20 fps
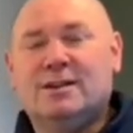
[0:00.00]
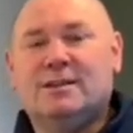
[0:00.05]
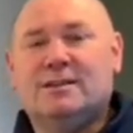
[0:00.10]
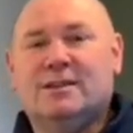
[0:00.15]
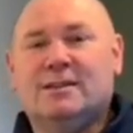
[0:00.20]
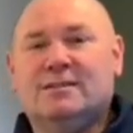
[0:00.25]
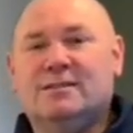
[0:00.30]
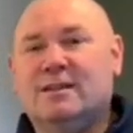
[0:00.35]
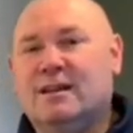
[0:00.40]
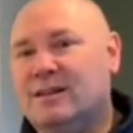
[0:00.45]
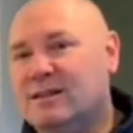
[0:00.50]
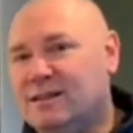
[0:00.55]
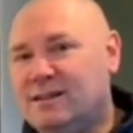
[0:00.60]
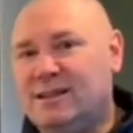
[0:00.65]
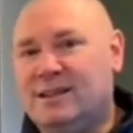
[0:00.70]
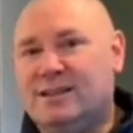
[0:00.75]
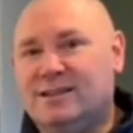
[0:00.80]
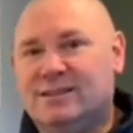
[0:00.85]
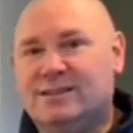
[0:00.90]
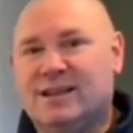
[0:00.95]
There's none of
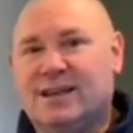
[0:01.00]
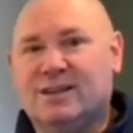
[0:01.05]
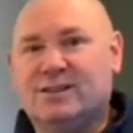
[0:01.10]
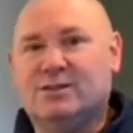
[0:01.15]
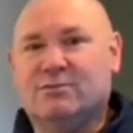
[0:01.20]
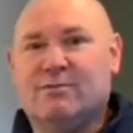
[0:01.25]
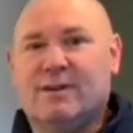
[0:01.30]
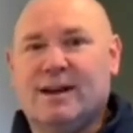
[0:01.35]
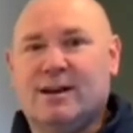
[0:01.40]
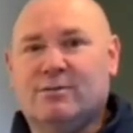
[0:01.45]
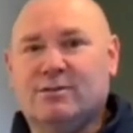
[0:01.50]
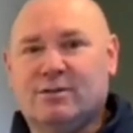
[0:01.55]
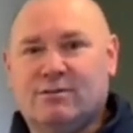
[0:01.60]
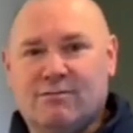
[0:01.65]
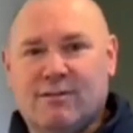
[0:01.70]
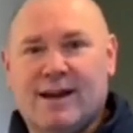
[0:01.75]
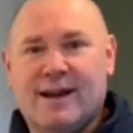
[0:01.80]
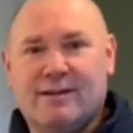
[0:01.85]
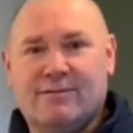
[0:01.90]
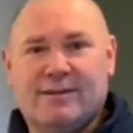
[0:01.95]
the insects around, the
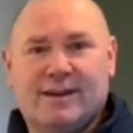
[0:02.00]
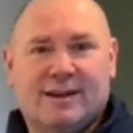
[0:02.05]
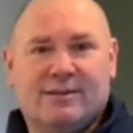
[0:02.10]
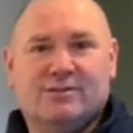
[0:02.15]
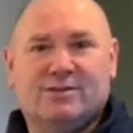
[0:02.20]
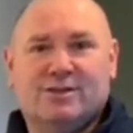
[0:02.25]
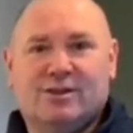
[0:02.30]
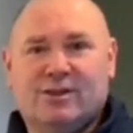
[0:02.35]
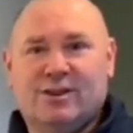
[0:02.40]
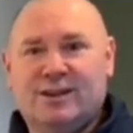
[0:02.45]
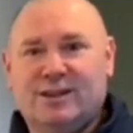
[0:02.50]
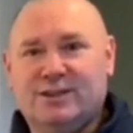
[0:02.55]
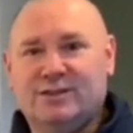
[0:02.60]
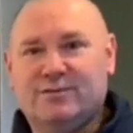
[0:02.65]
ground outside is